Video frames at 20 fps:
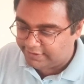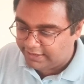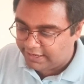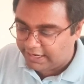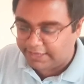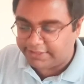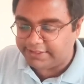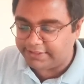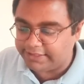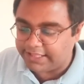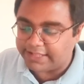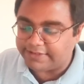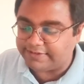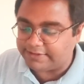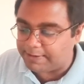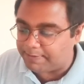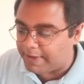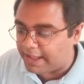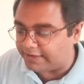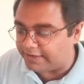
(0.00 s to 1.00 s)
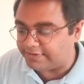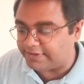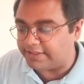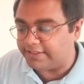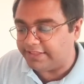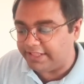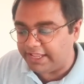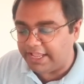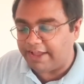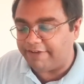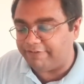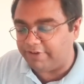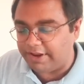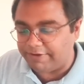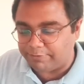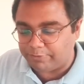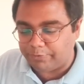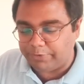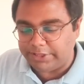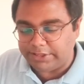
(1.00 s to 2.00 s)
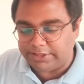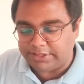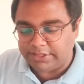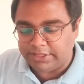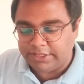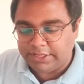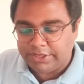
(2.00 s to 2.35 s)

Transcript: I think that's the match that they have left with.